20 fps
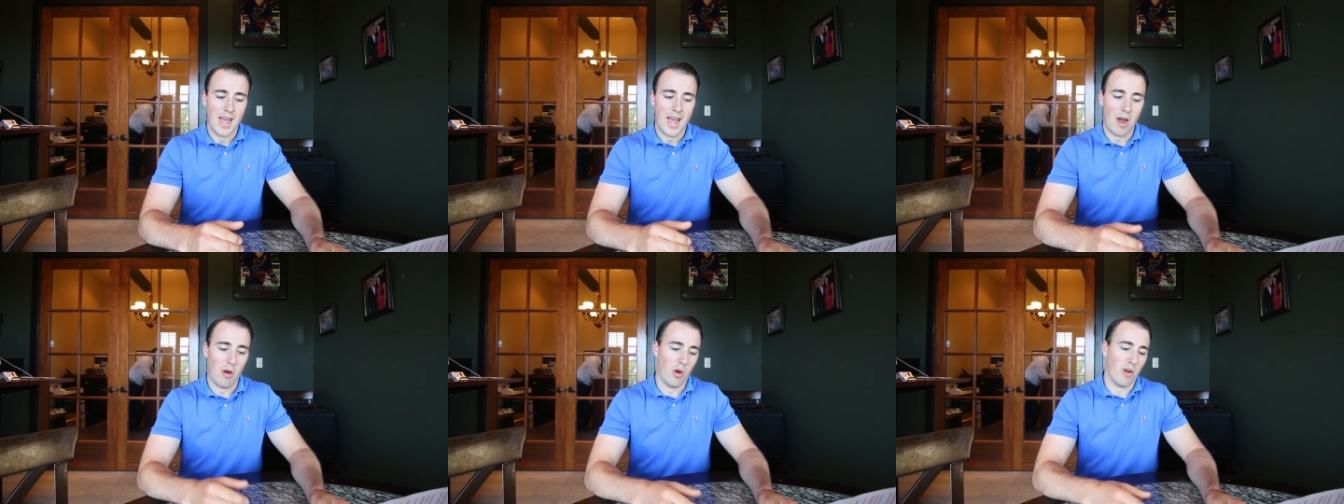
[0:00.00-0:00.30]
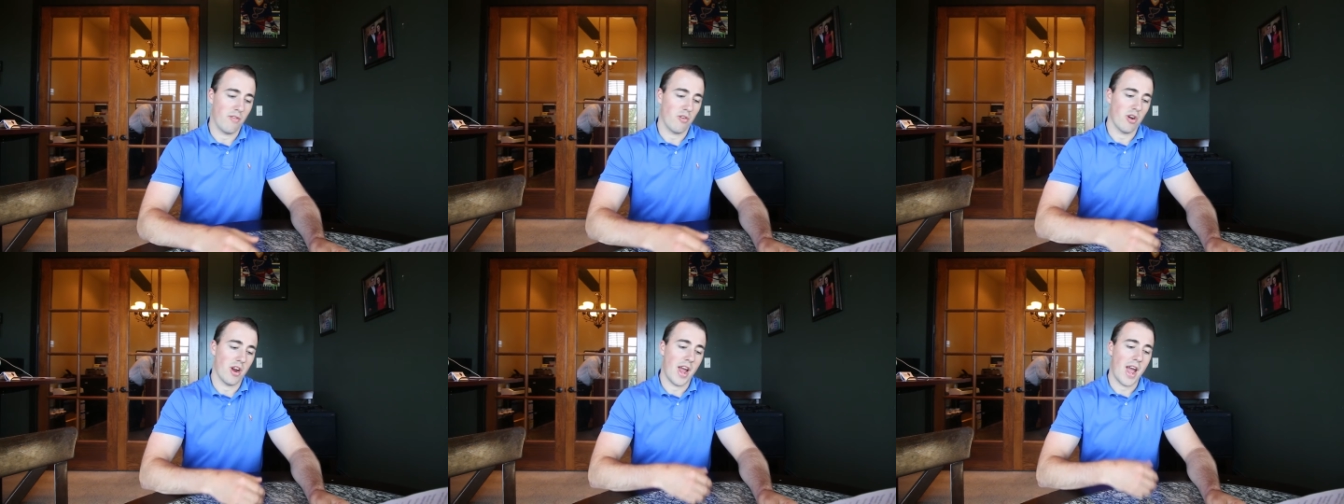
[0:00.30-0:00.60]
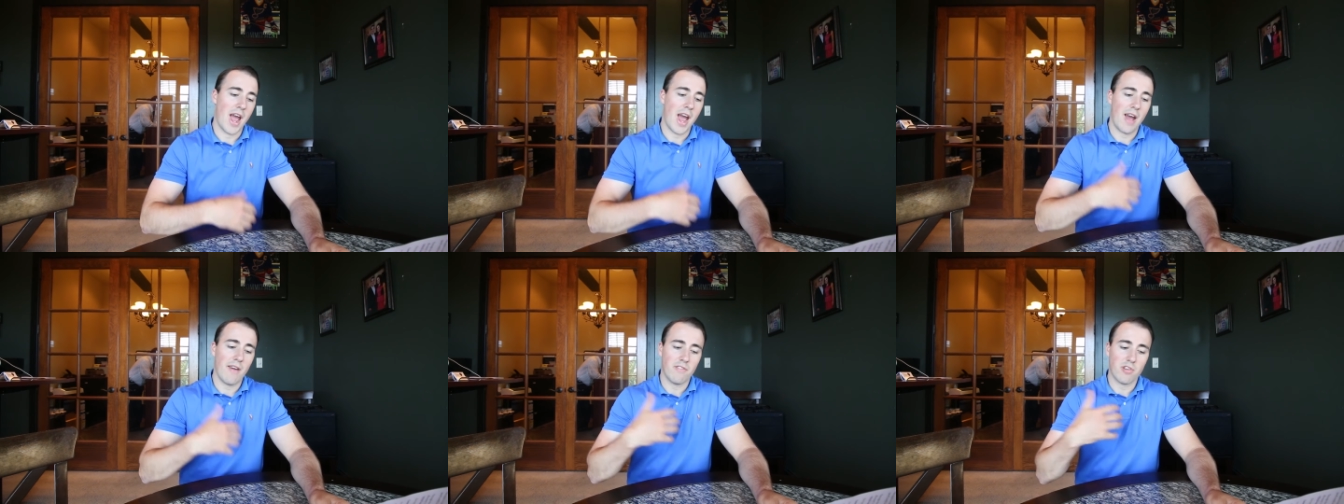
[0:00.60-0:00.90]
However,
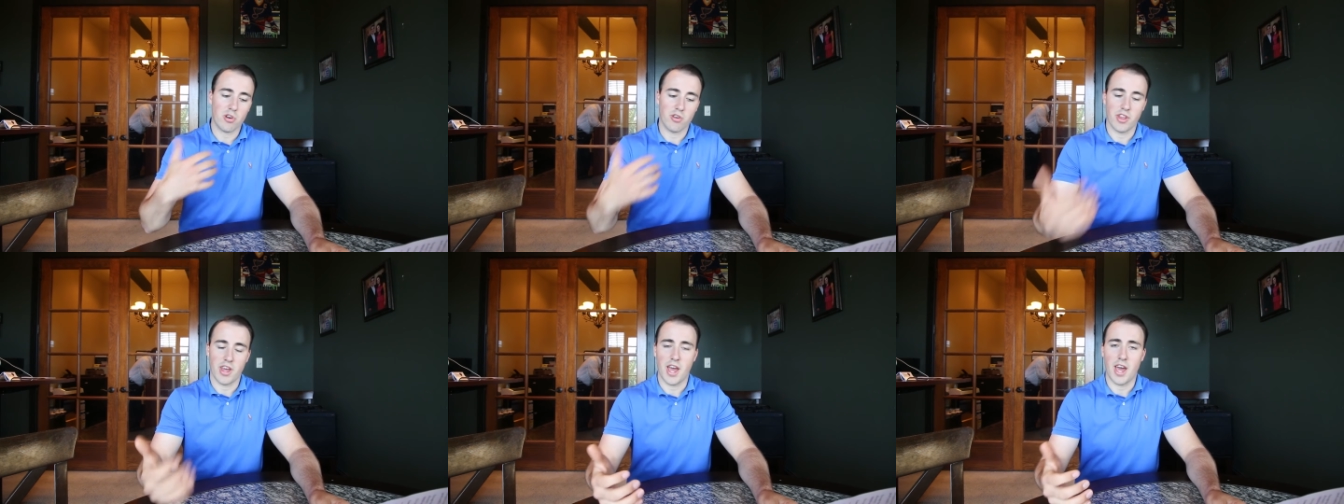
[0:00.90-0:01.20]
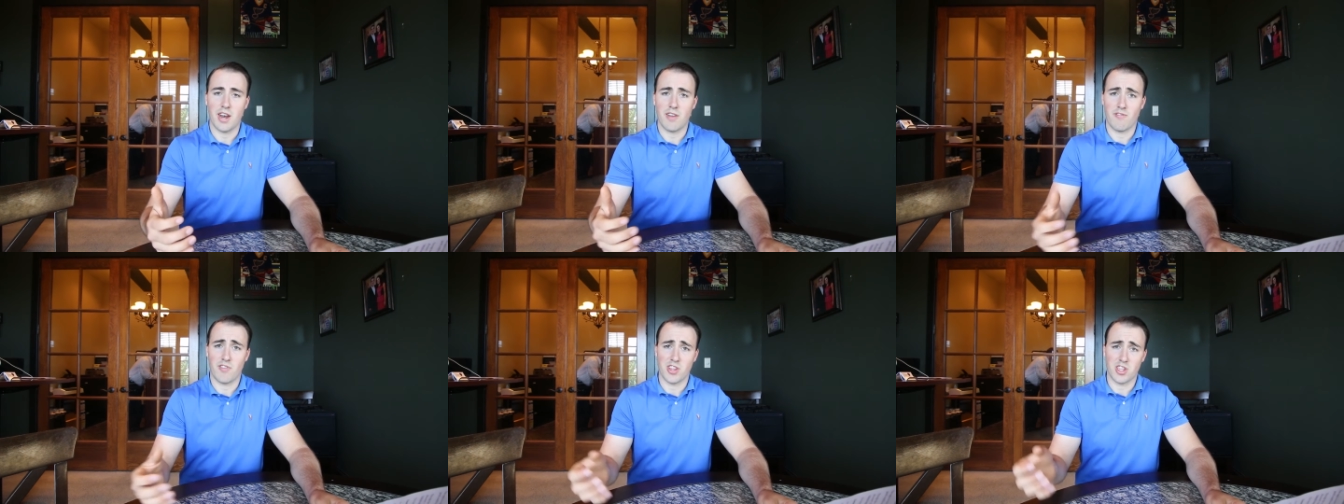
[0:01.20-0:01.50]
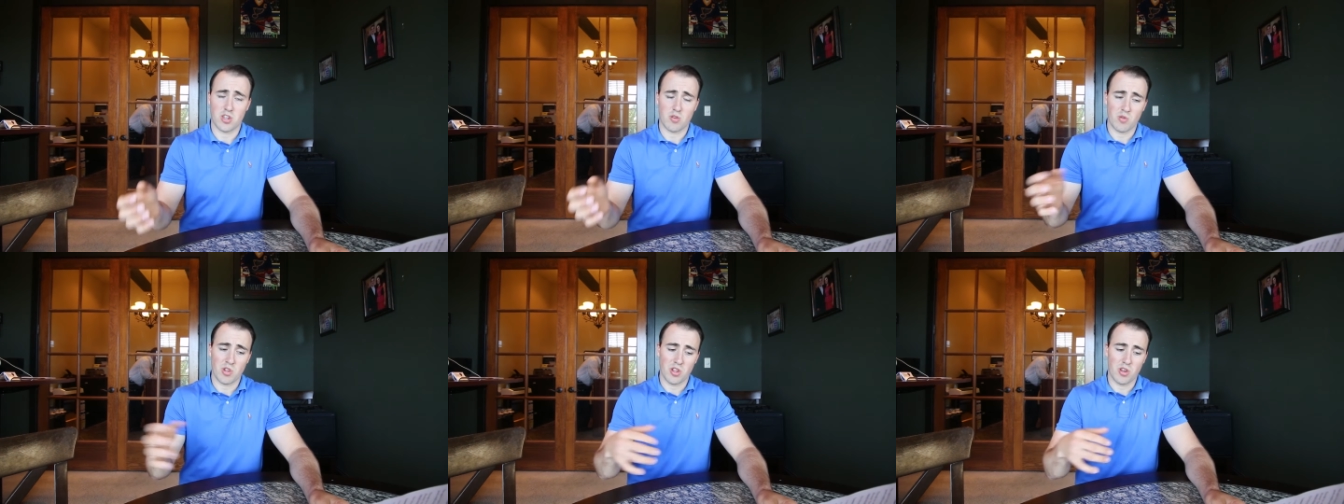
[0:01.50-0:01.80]
after that, if
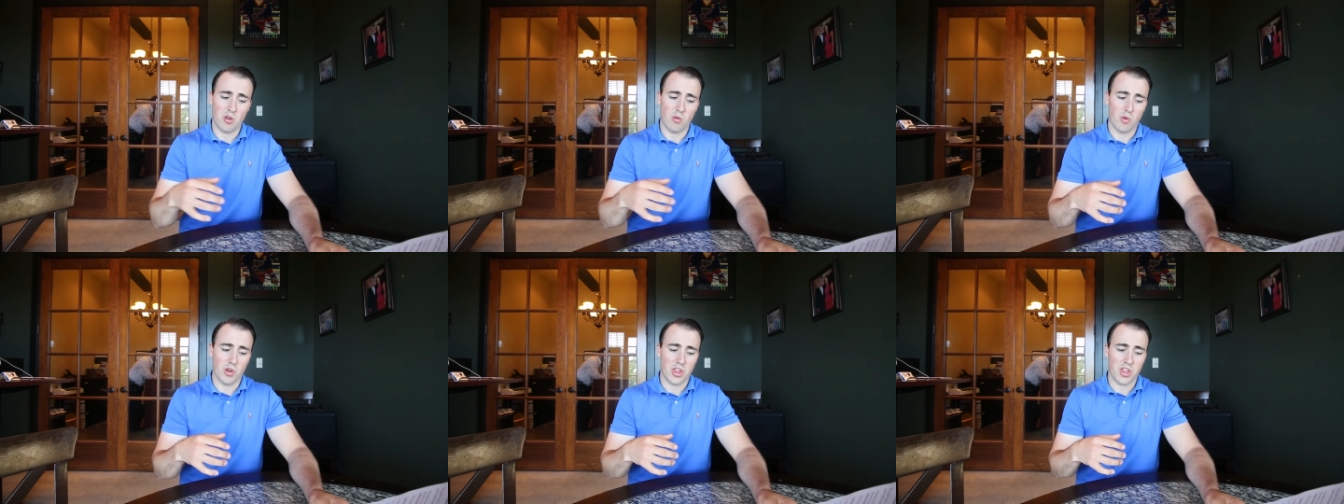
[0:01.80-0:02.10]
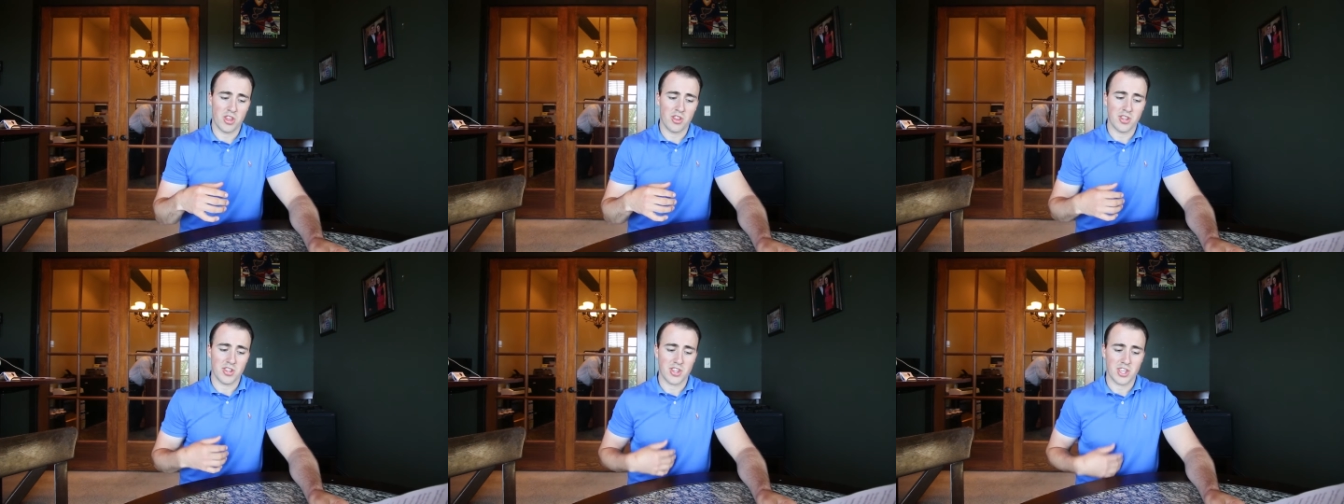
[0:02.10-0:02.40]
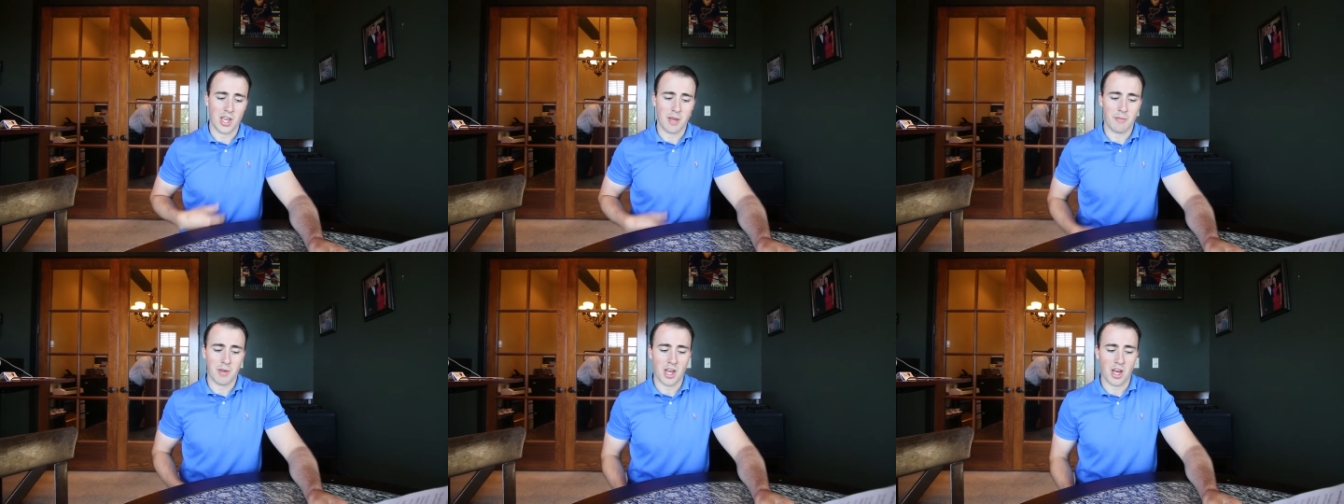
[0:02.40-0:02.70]
it's within the
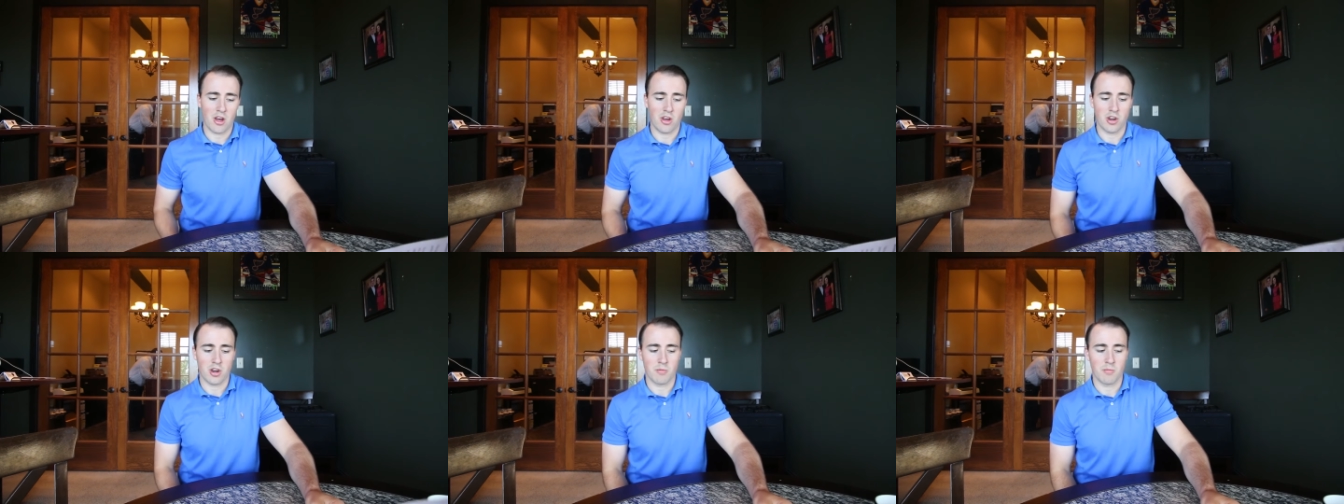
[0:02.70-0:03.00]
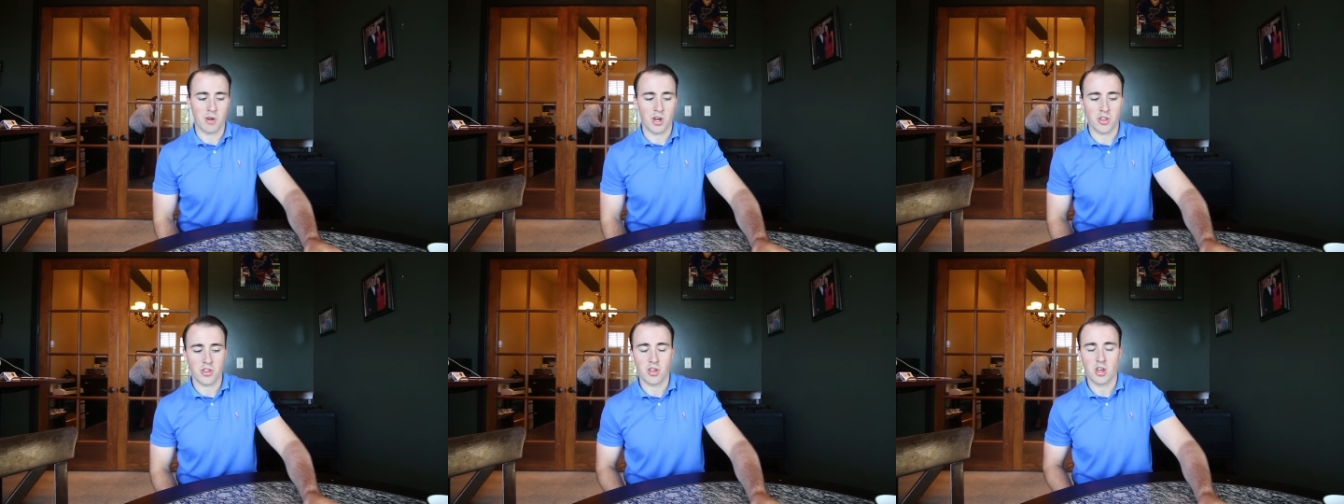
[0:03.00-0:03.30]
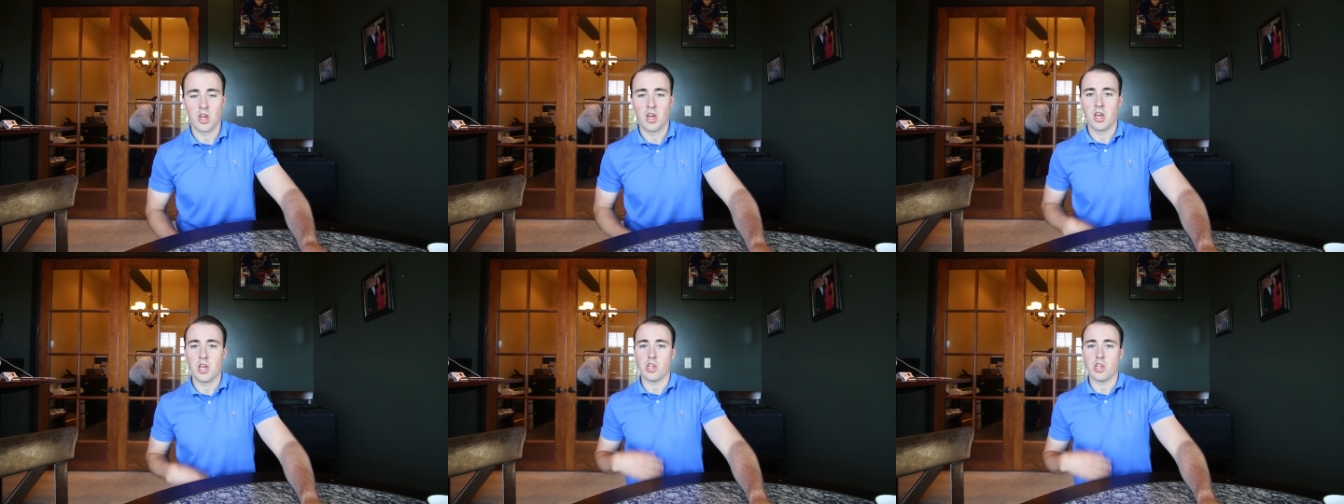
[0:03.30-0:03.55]
same calendar month,